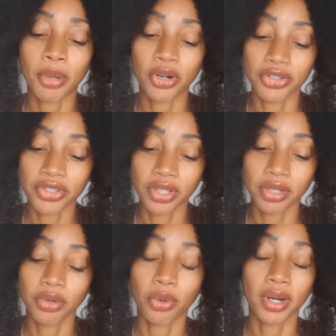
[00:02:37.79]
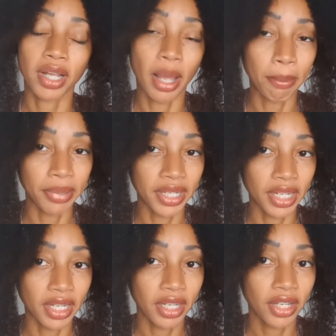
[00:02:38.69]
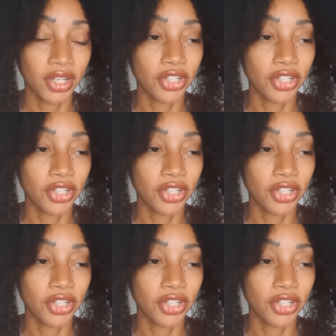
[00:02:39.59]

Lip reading: person or company